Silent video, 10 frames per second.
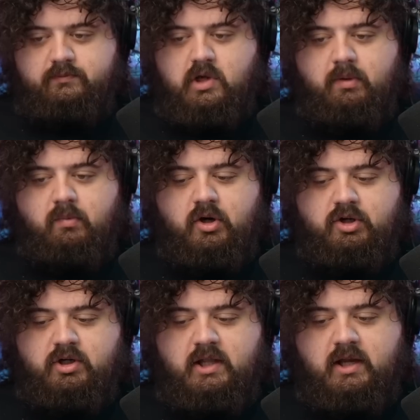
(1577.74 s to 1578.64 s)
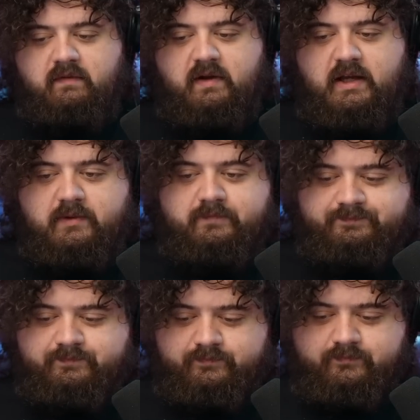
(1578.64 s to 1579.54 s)
I've been watching a lot of, I
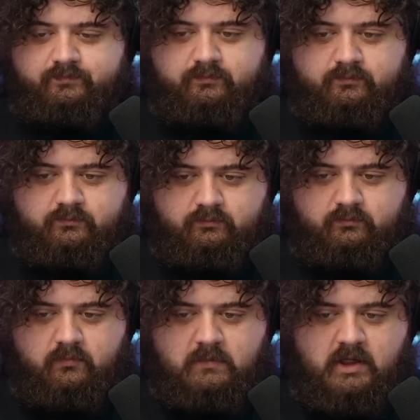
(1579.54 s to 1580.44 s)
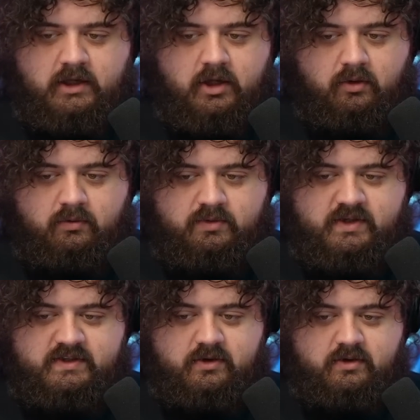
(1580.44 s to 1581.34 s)
know, it's
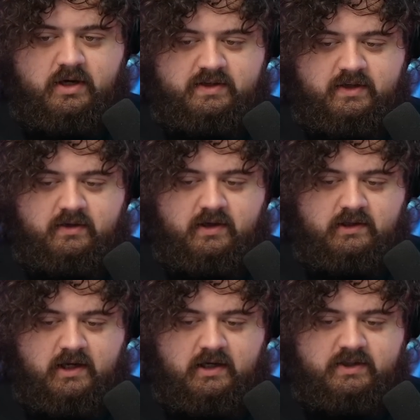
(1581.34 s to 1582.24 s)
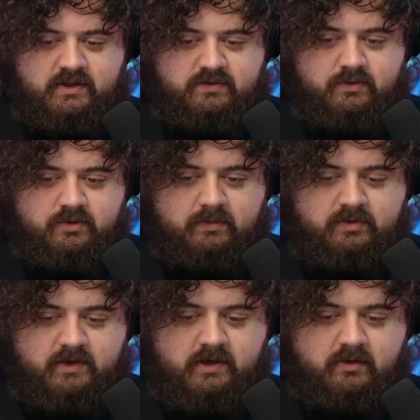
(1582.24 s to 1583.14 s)
going to sound crazy, a lot of Tales from the
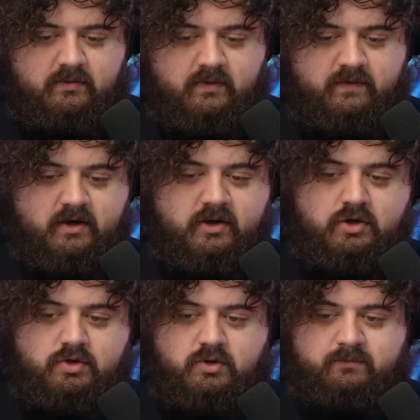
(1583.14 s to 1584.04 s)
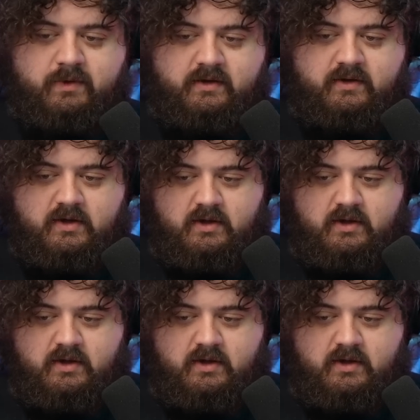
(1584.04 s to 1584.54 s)
Crypt. I know, very unusual of me.